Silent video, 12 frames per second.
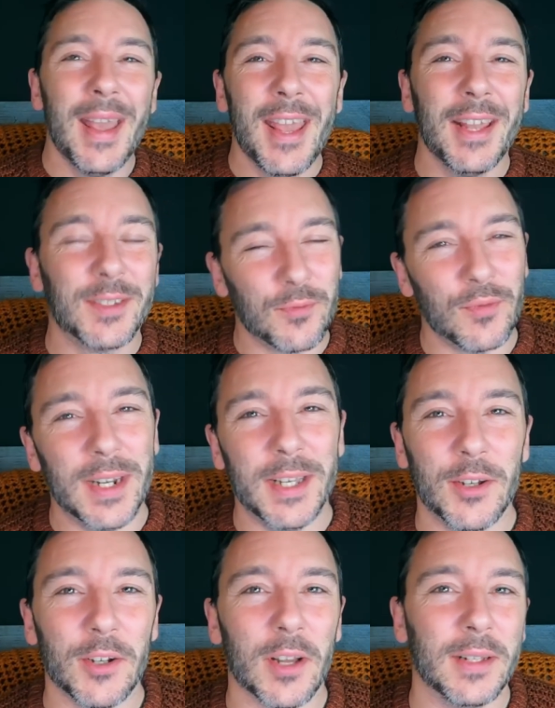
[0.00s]
It's a really
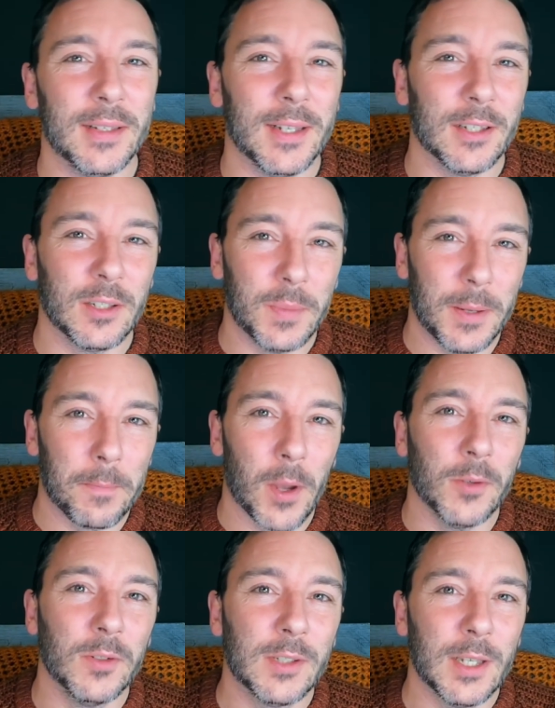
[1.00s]
good idea to be
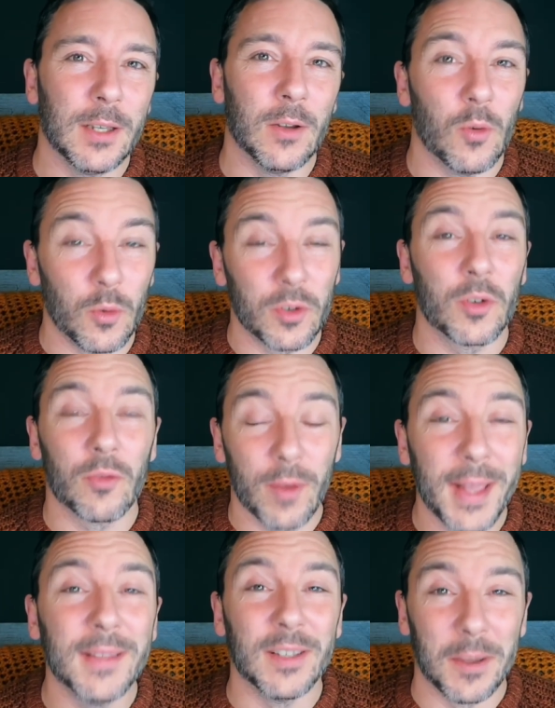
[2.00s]
posting or
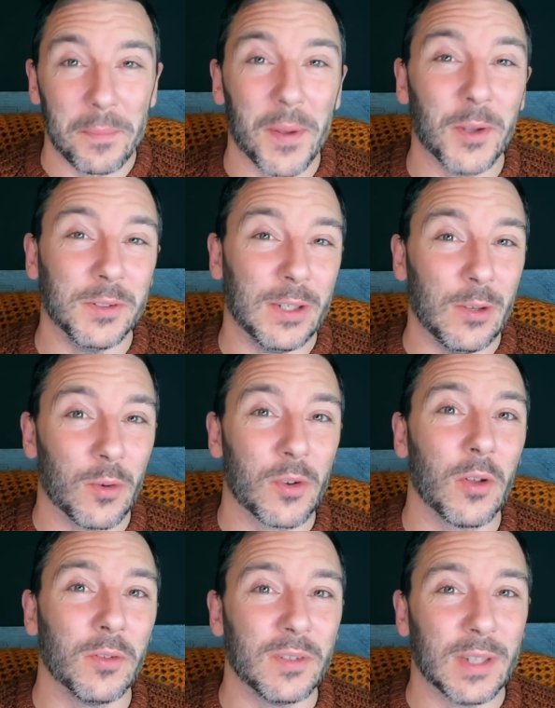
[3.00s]
creating and posting your
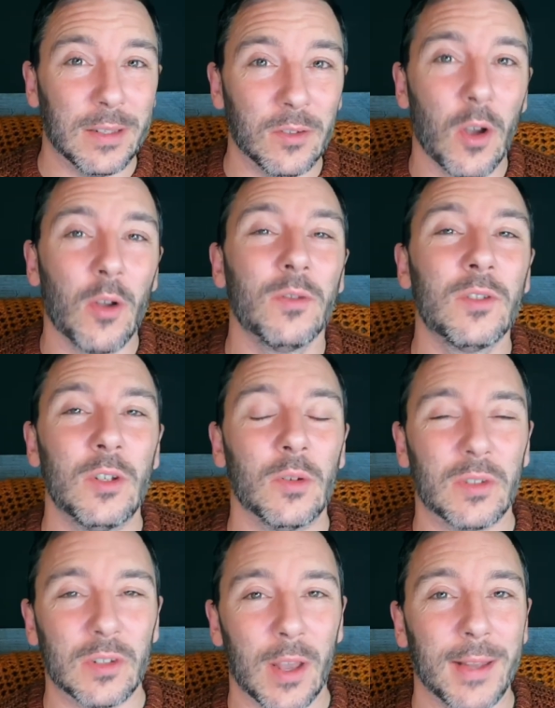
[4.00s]
content onto
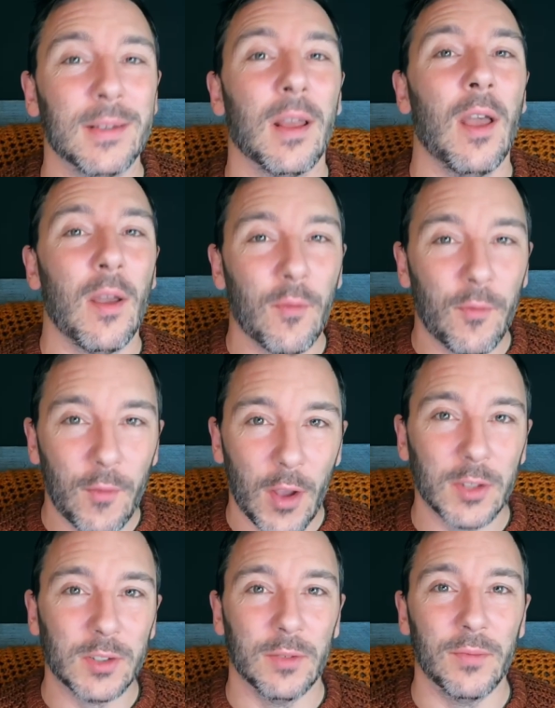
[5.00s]
your site
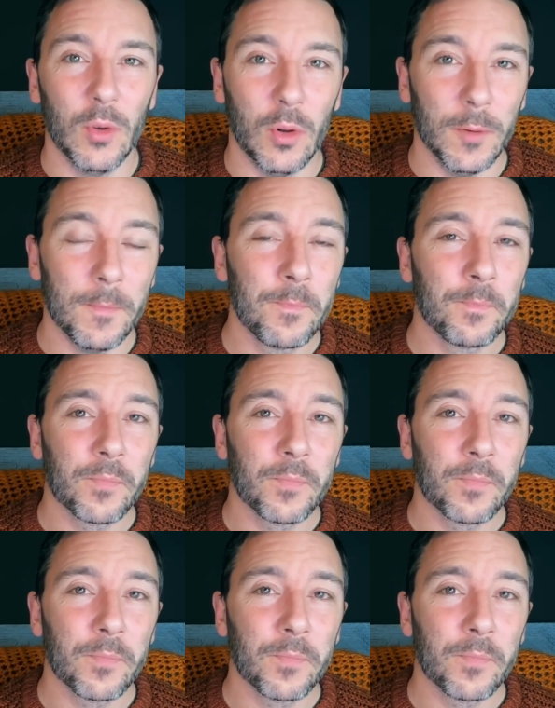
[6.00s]
first of all.